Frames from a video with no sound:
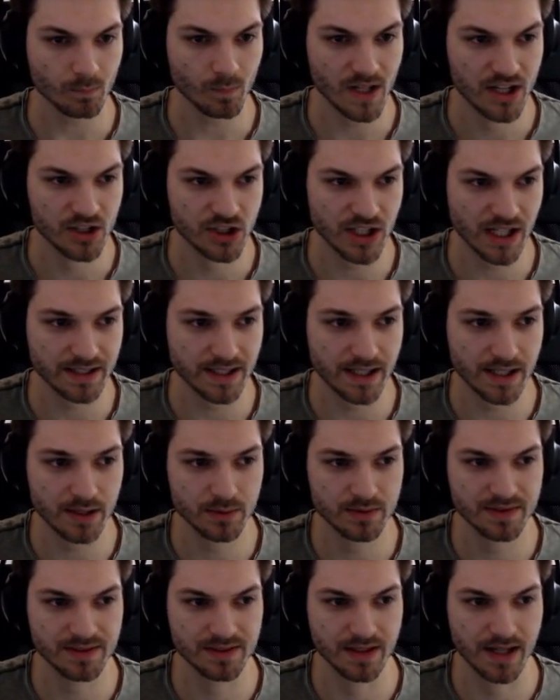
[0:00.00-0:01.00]

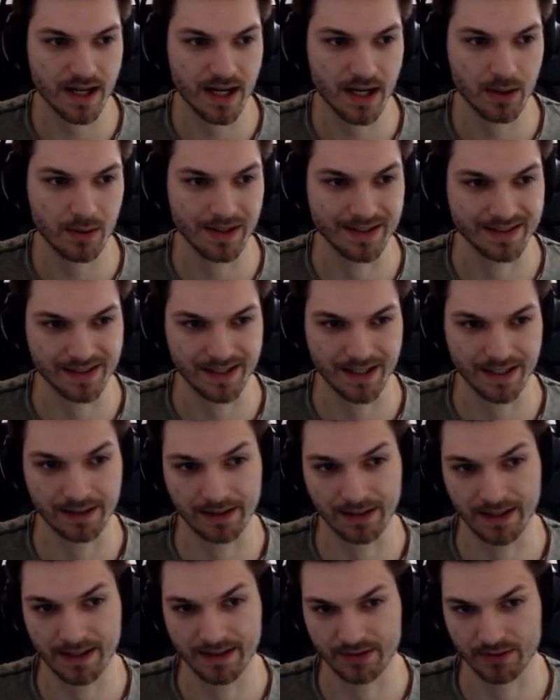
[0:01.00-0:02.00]
Shutdowns now are
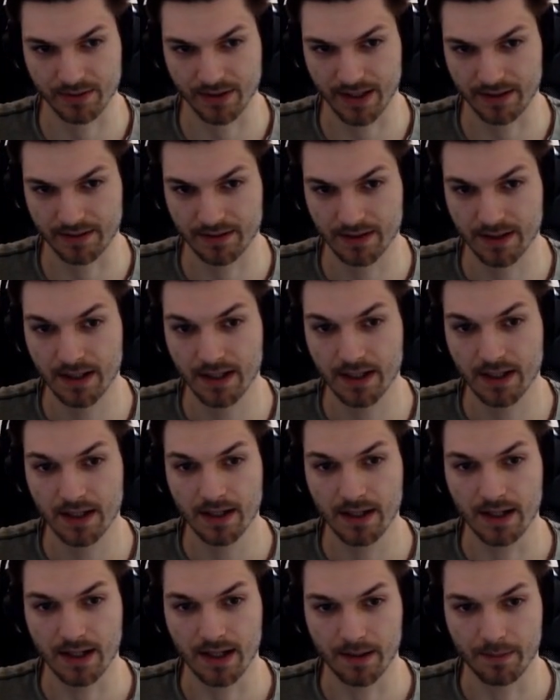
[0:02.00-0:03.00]
slightly less to get
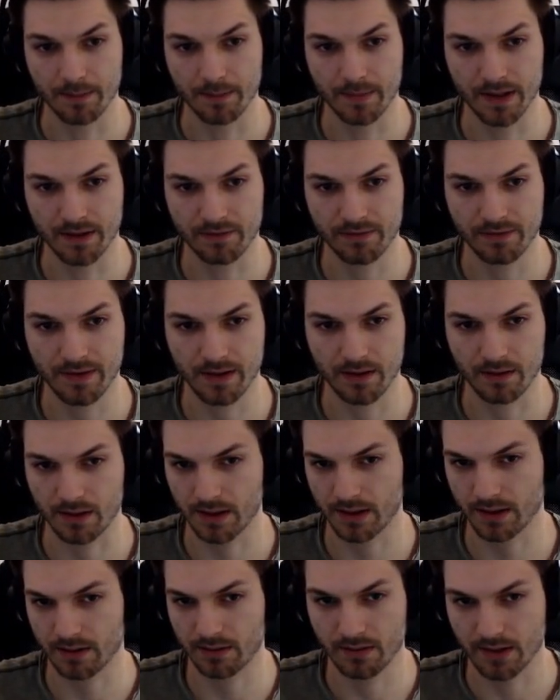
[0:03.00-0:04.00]
if they
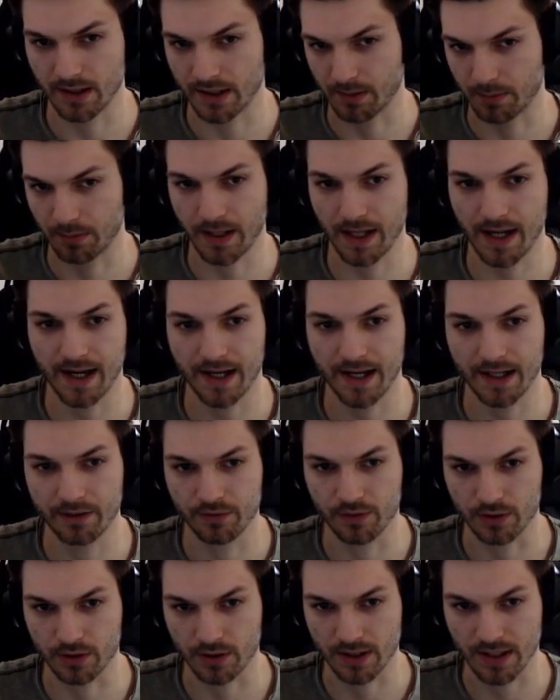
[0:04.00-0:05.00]
are get applied
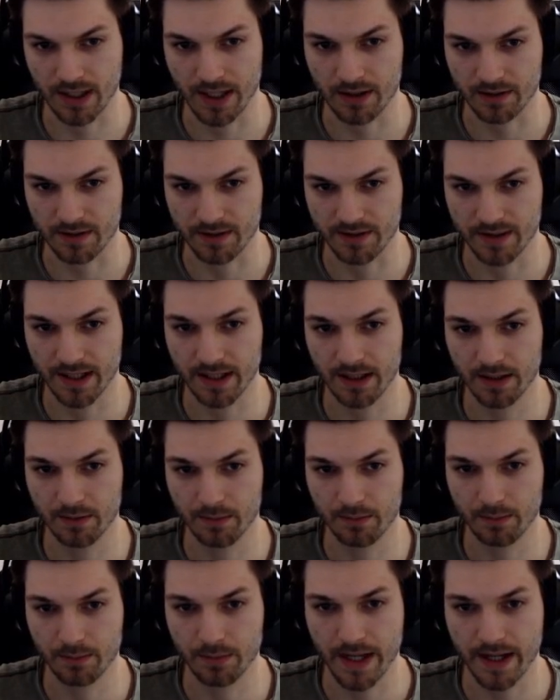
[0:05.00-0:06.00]
for
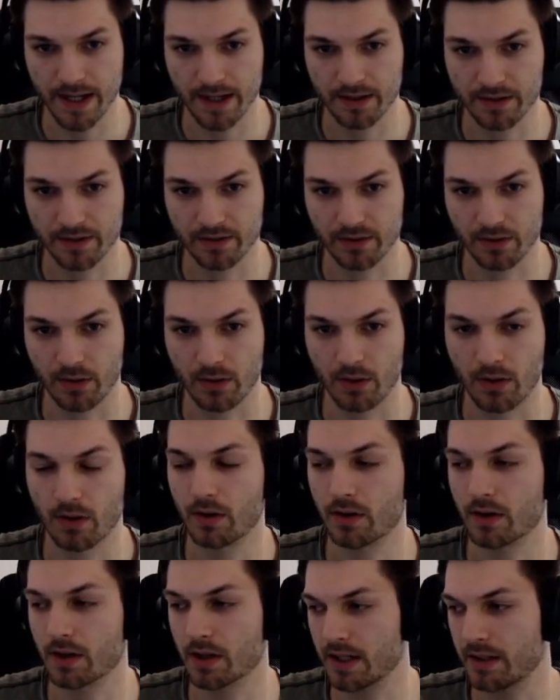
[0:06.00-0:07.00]
cartel players,
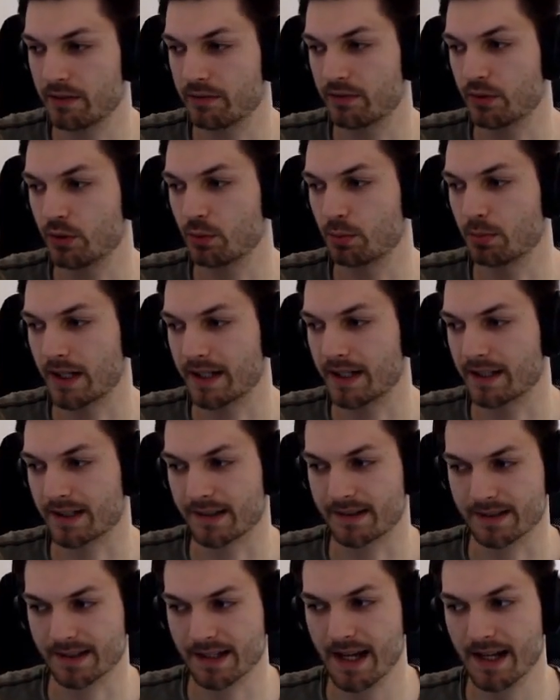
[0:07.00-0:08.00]
or if you play
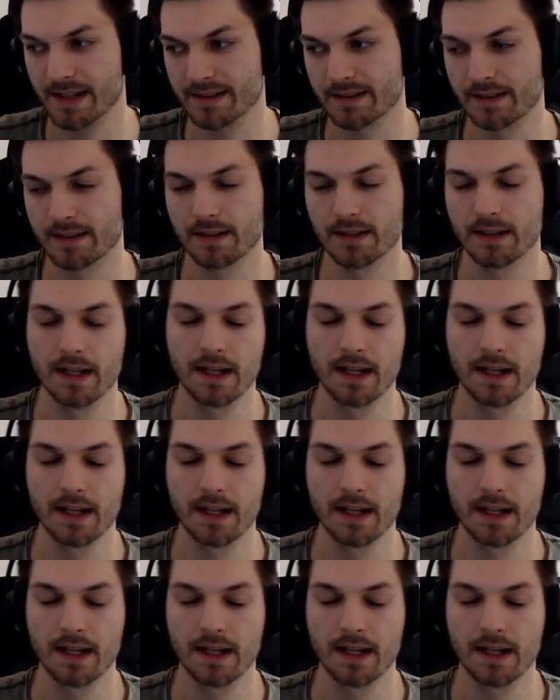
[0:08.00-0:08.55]
against castle.